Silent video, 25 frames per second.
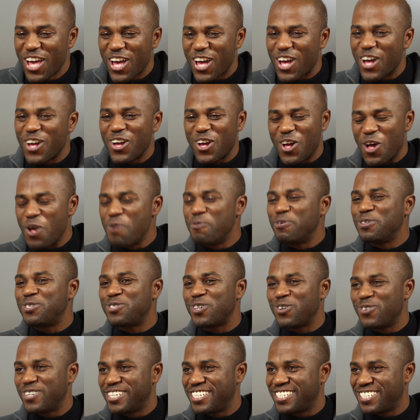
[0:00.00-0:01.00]
Almost
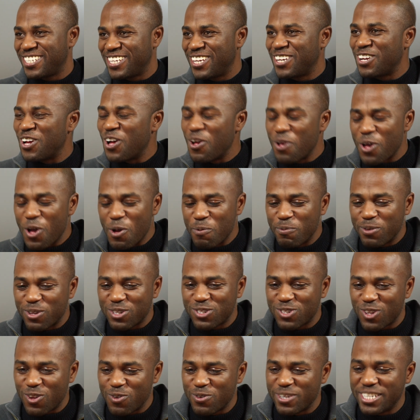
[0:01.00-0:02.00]

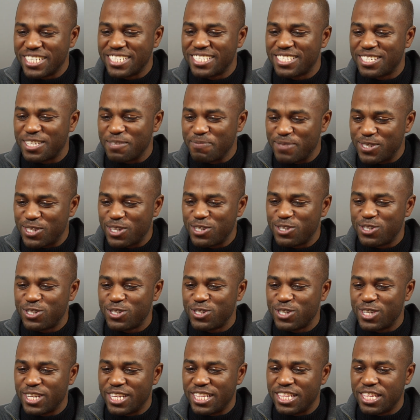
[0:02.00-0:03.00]
always
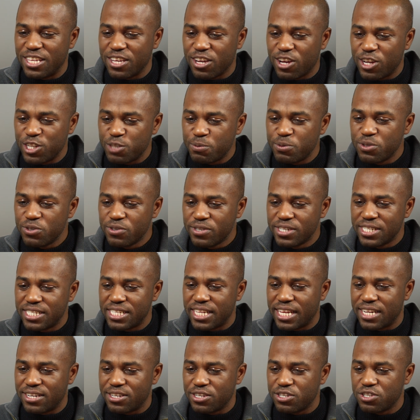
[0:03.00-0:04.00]
misunderstood, and the entrepreneurs
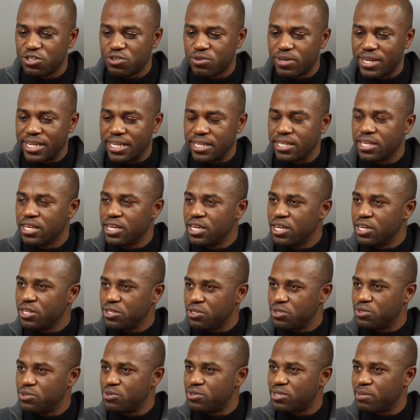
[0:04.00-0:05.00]
that are trying
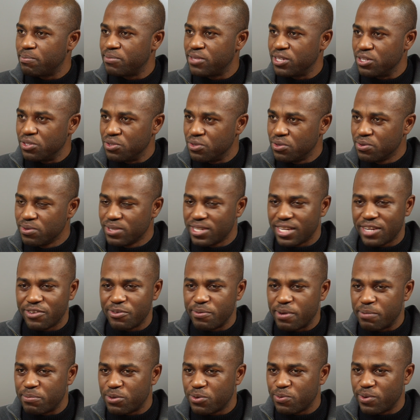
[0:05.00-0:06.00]
to do something new. And I
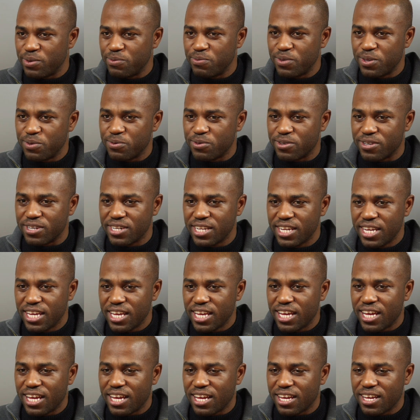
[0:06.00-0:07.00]
remember when we were,
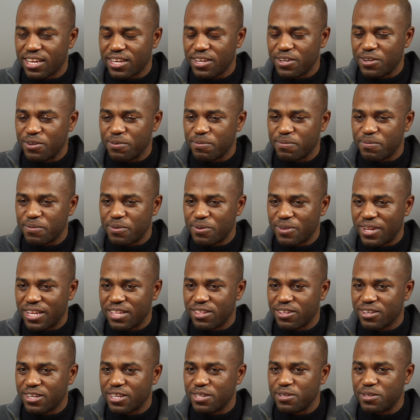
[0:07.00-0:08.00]
when I
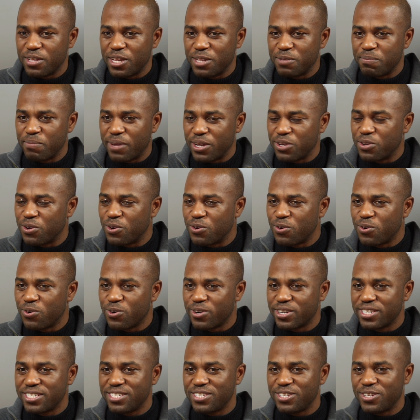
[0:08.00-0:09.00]
look at my
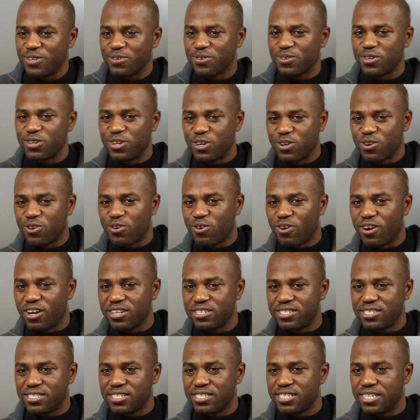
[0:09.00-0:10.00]
cohort,
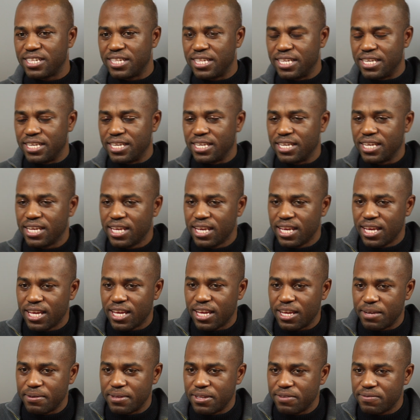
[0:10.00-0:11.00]
across
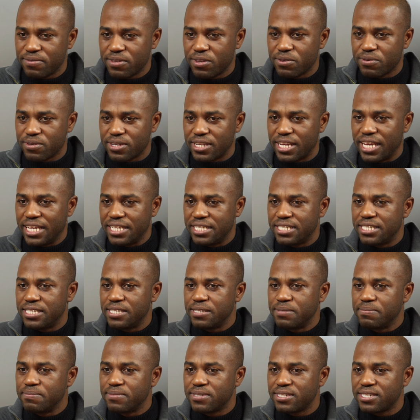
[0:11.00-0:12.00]
I believe there were 8
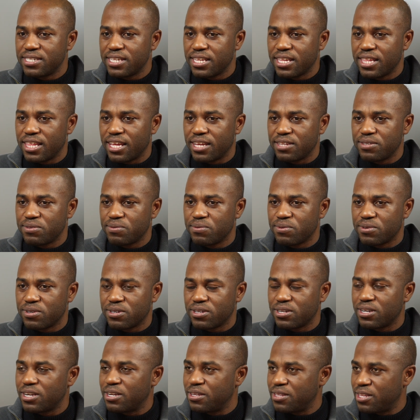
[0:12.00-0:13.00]
teams that
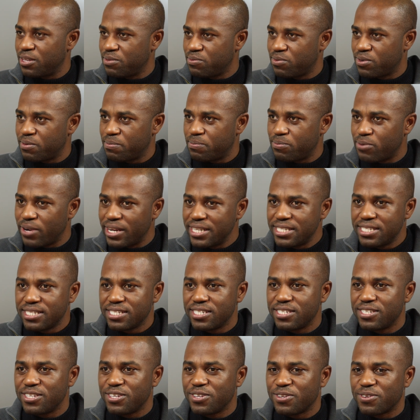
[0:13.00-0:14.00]
were
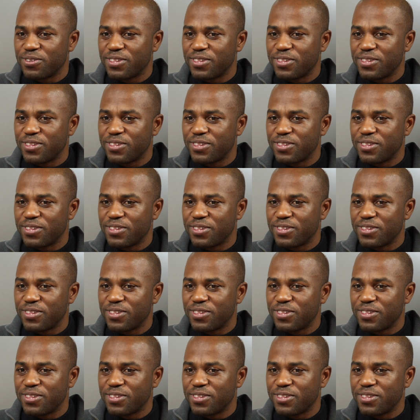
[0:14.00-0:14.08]
present.